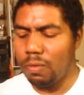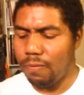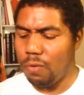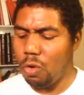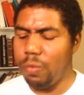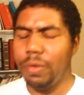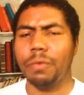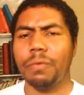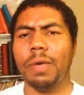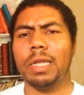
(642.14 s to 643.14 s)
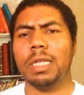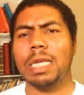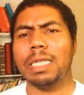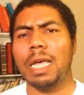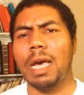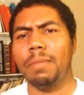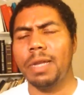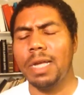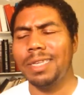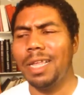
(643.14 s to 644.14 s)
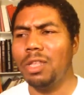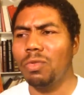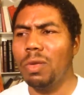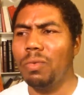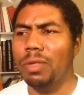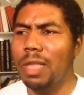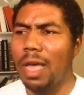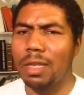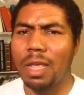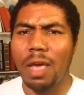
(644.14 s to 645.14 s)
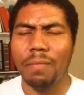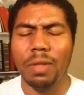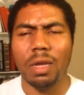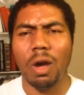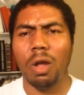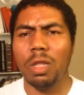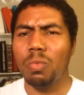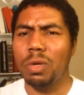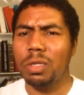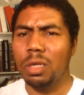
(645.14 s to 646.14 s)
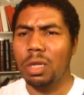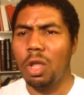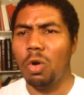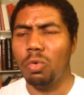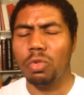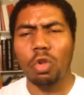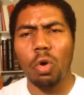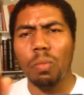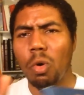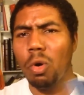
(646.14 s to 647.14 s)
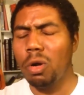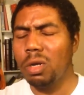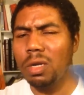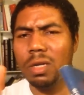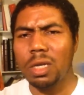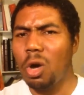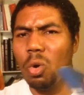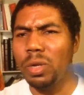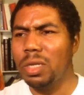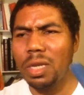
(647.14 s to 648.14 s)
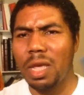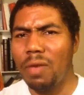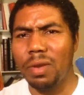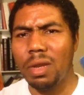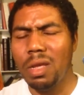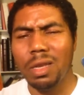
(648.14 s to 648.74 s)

the food we was fed at that time in 1983 was that the heavenly calling was closed. No more could go into heaven.